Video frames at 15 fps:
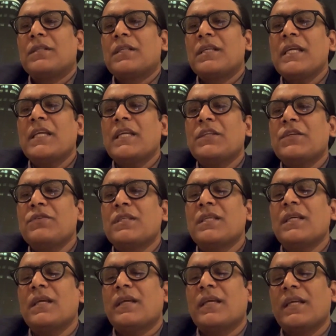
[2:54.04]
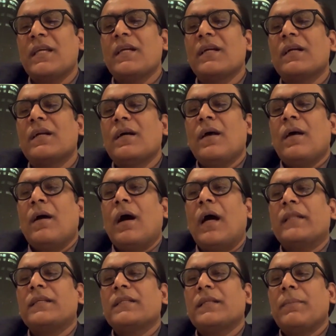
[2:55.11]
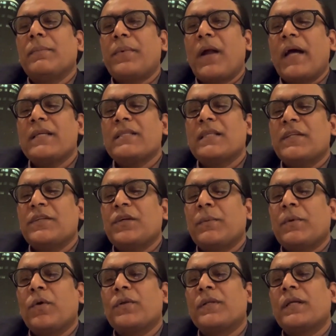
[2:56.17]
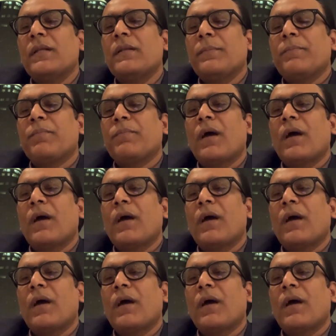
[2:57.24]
Thing is, you see here, I think the price that you have quoted,